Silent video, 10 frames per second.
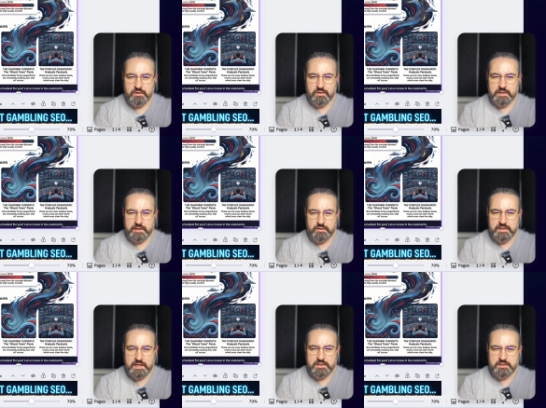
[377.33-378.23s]
you click on
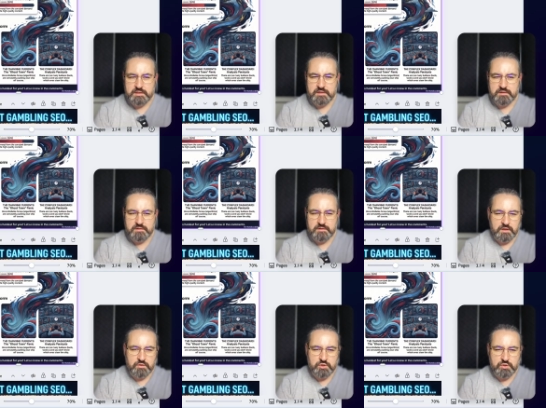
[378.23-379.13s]
edit,
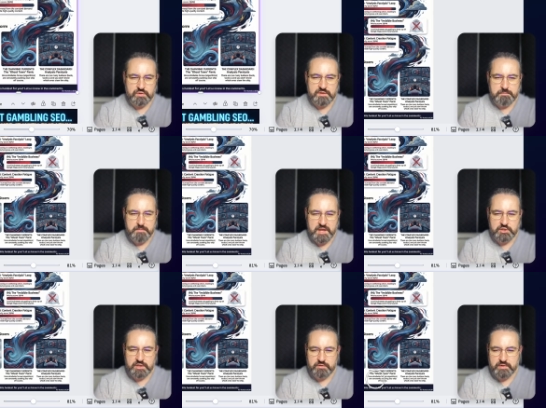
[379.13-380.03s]
you choose the
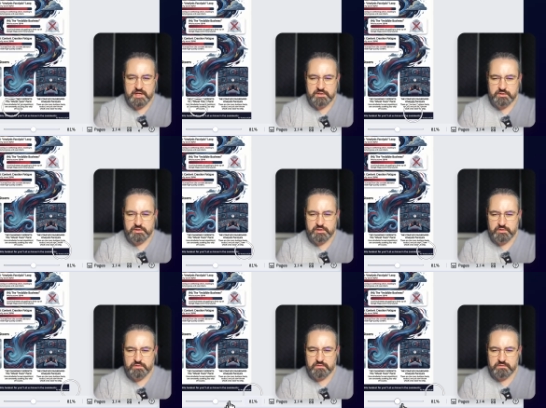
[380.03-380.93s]
magic eraser
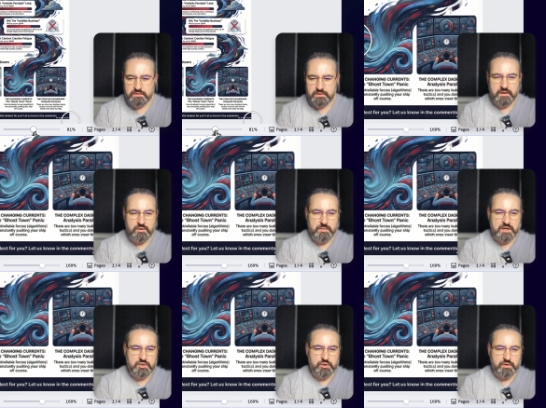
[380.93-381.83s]
tool. You
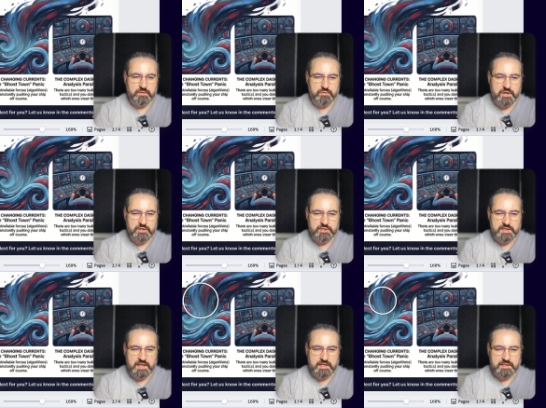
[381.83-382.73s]
make sure the brush
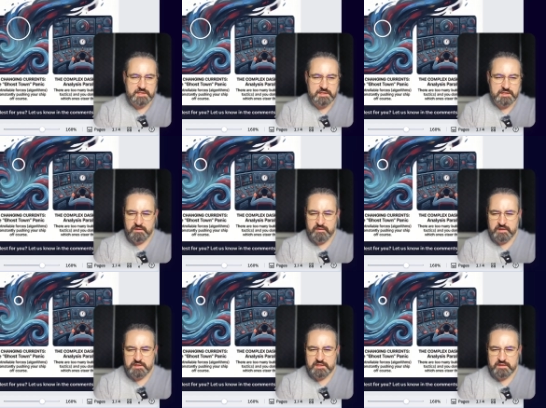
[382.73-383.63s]
size
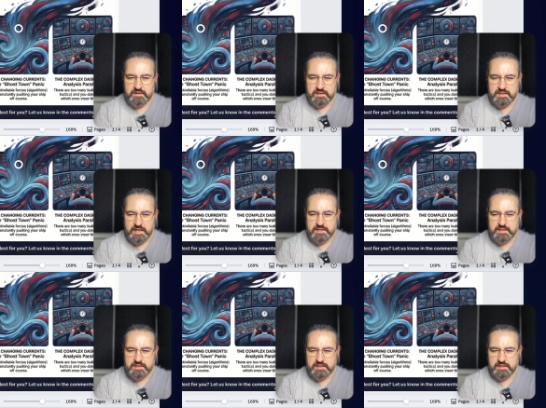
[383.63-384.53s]
fits the
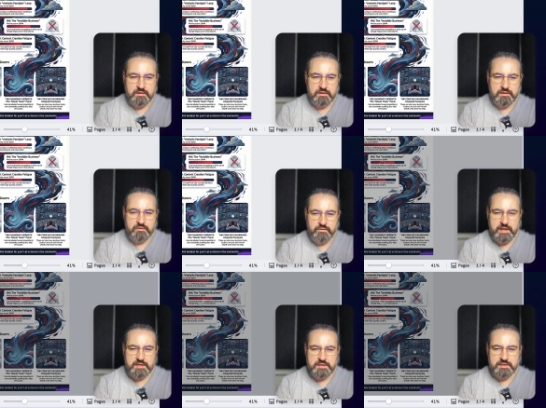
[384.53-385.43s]
text.
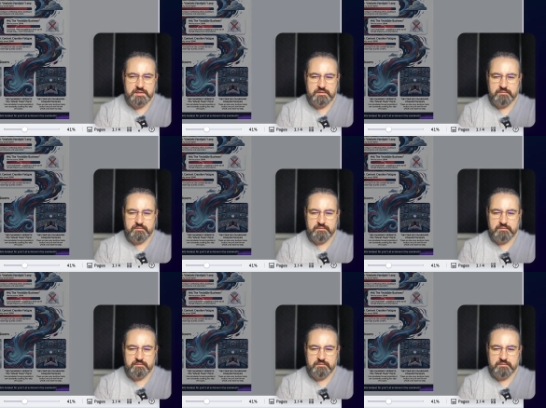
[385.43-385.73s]
Erase.